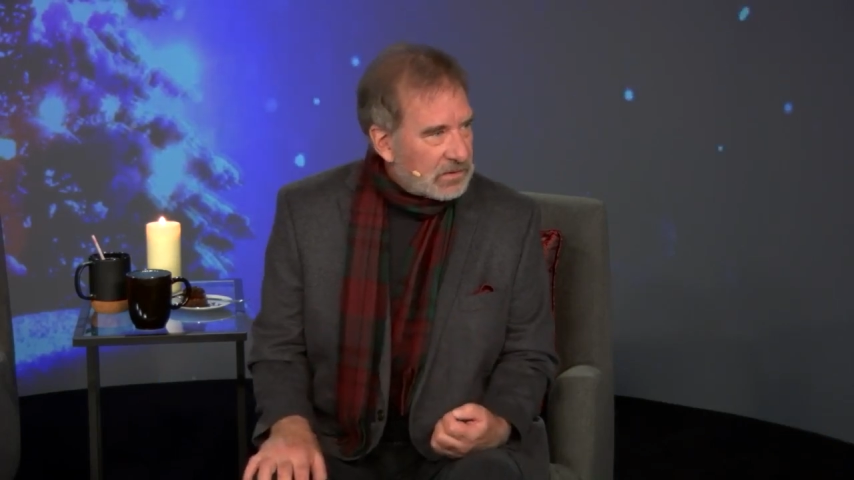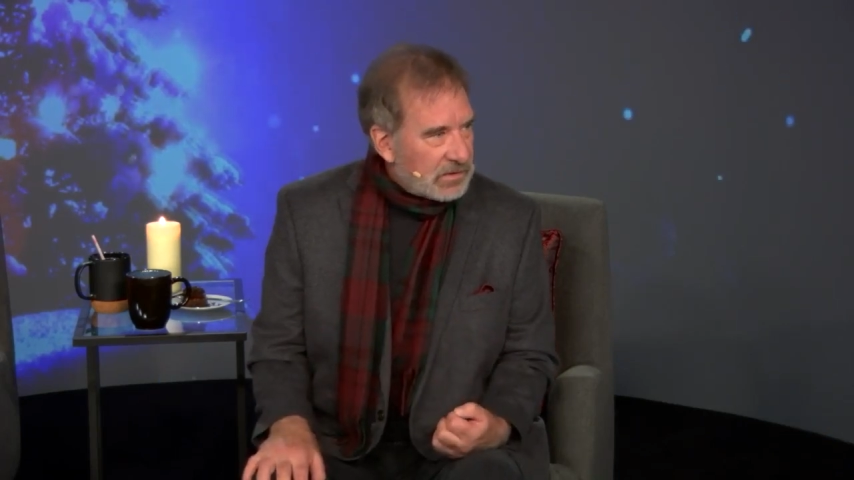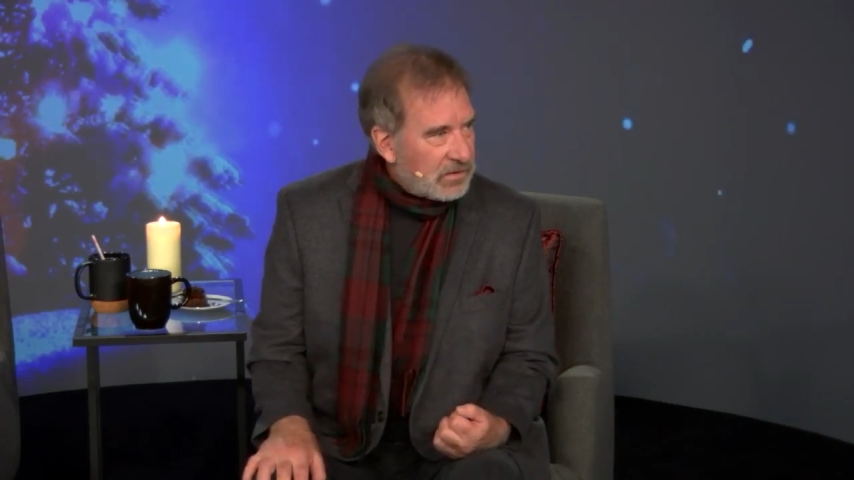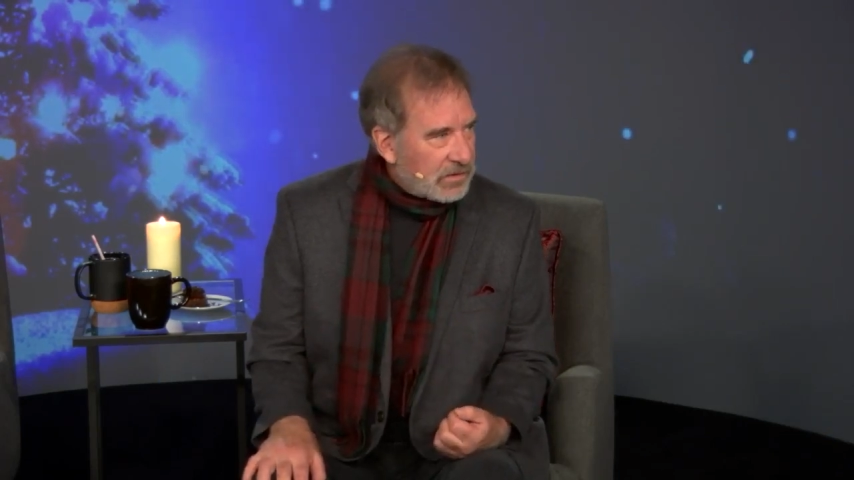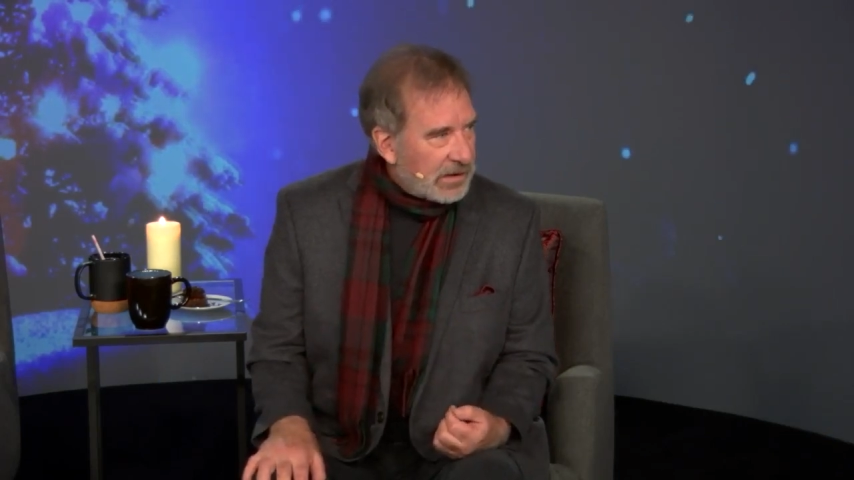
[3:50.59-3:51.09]

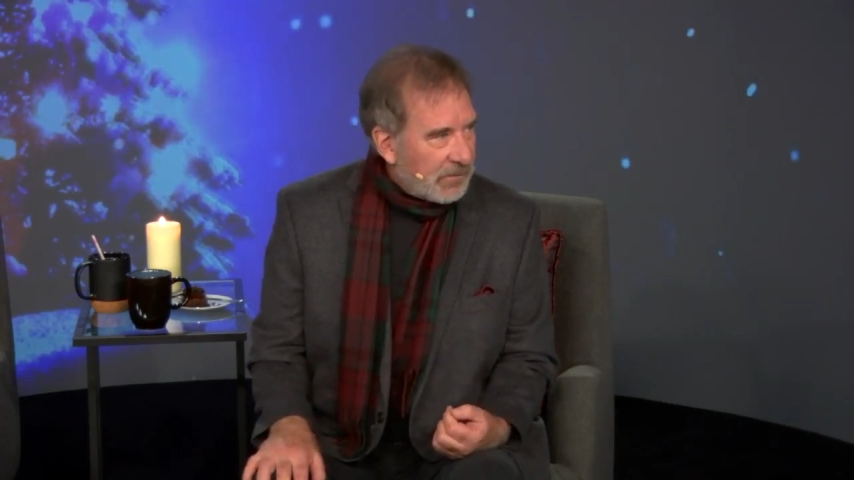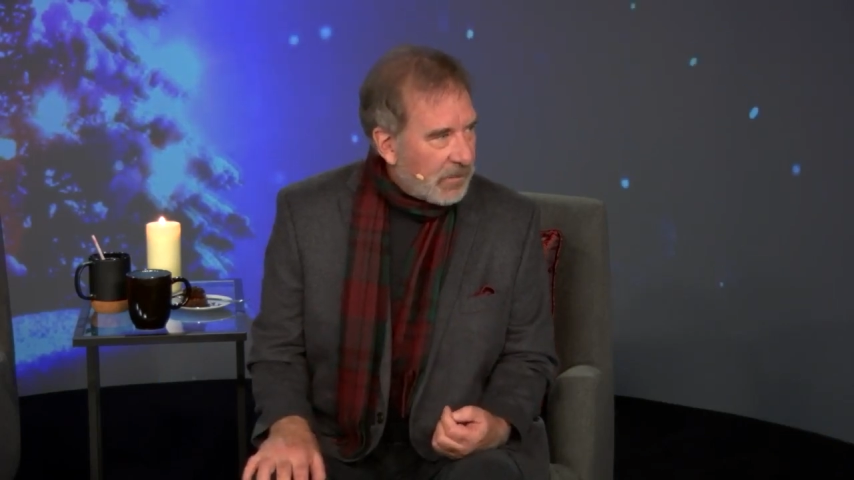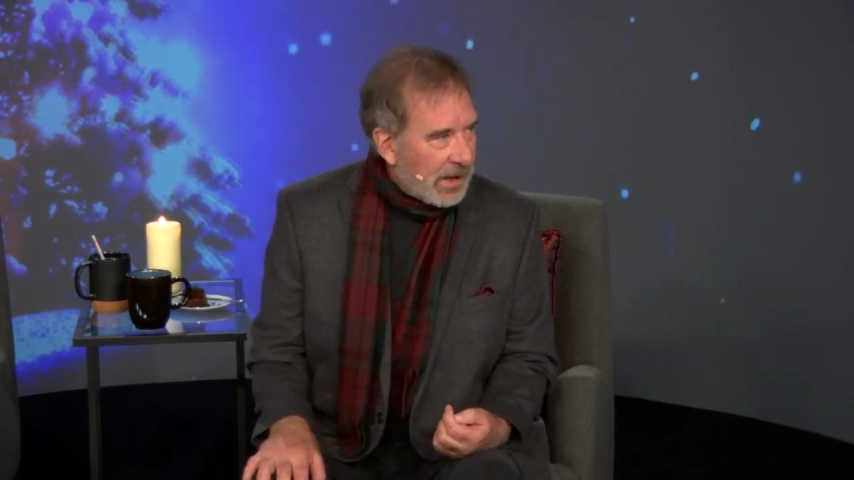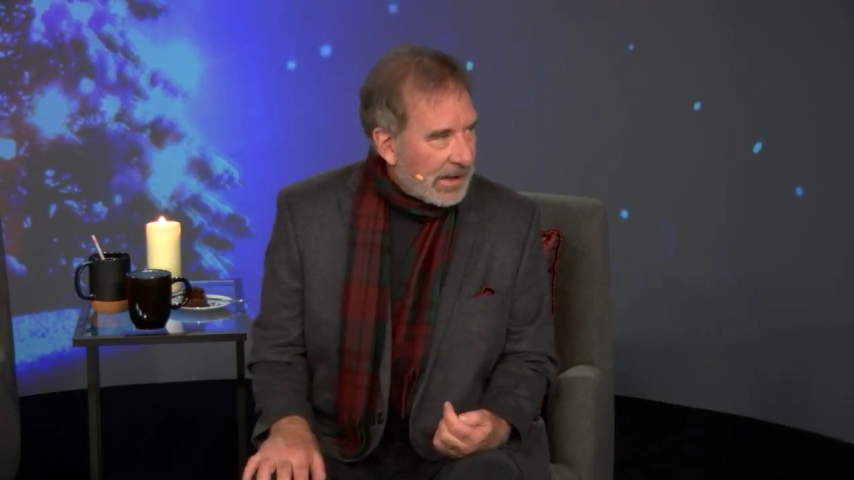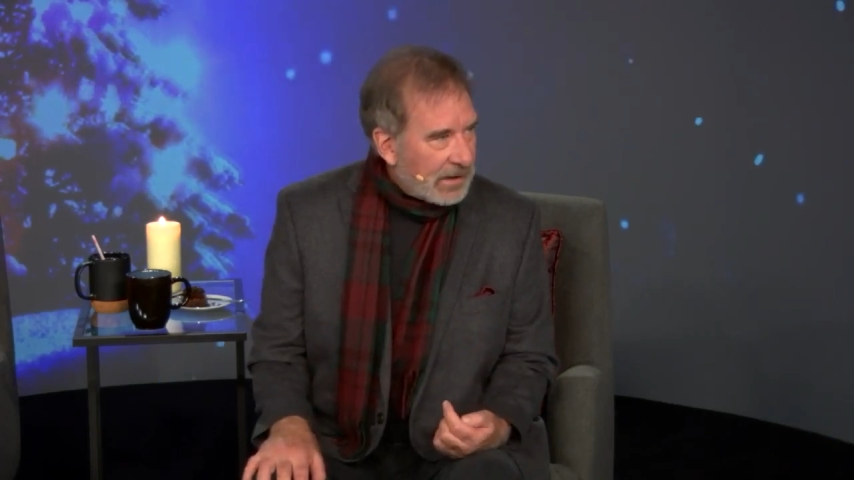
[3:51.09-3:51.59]
get
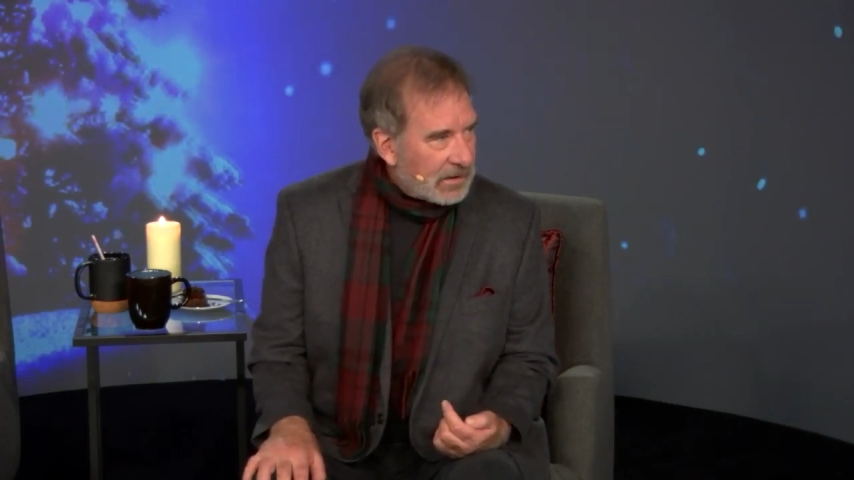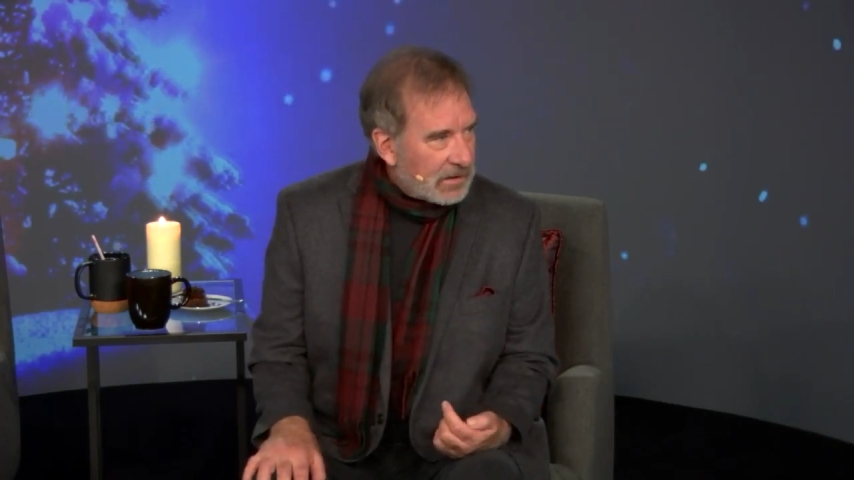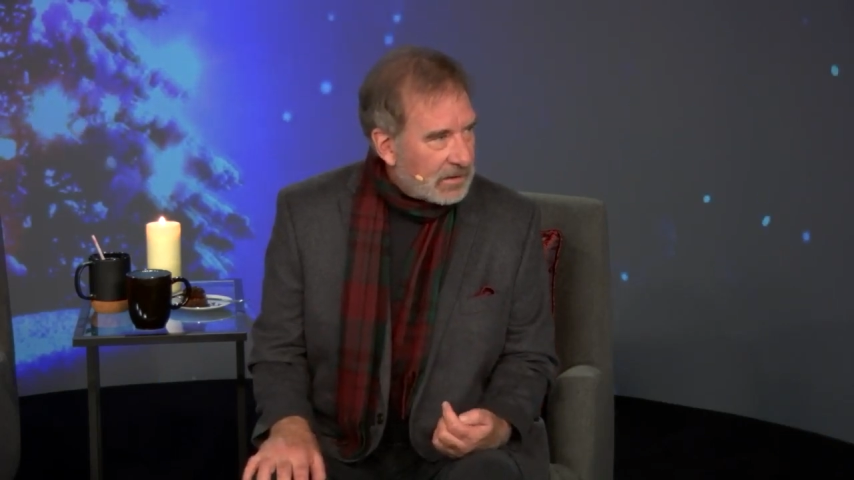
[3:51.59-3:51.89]
by.